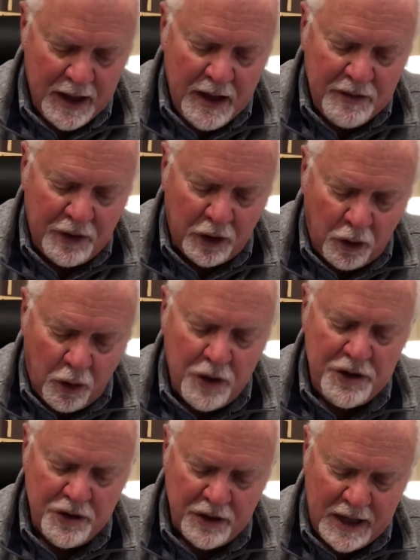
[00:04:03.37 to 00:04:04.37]
the Lord
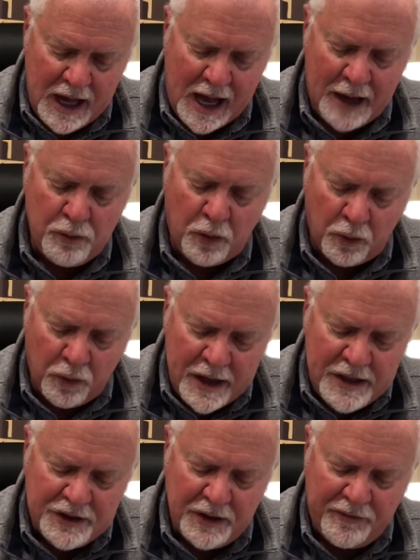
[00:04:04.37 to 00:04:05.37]
your God will
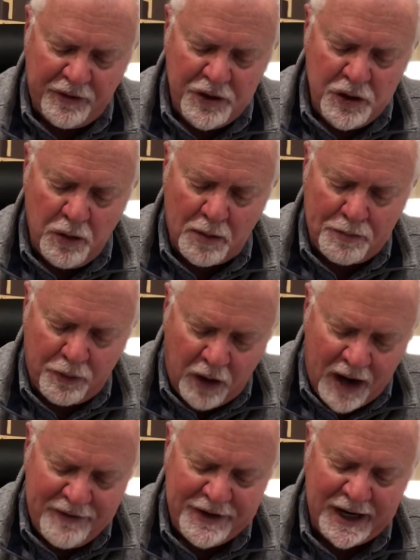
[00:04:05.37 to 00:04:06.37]
raise up for you a
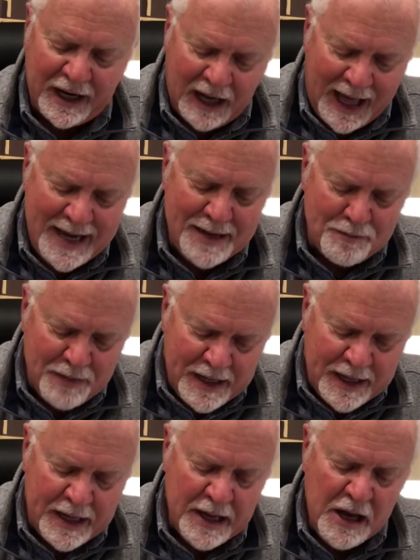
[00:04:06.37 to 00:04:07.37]
prophet like
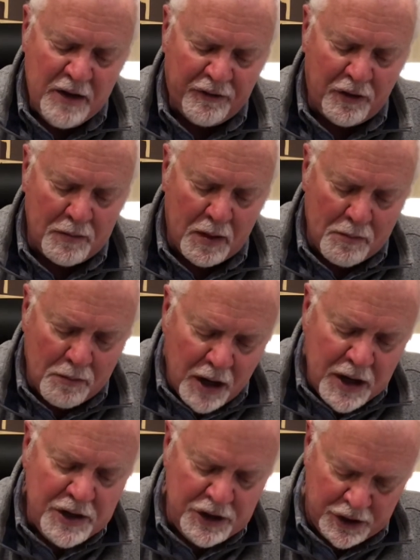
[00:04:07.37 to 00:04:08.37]
me from
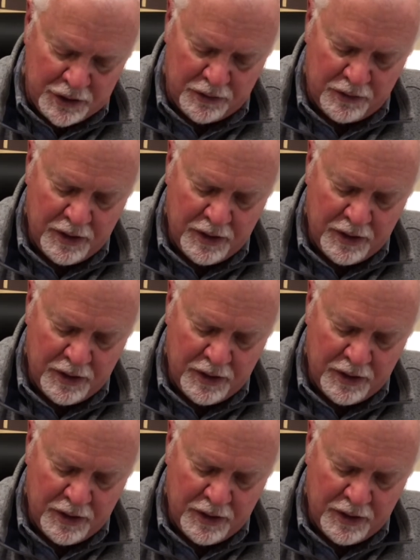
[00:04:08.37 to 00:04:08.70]
among you.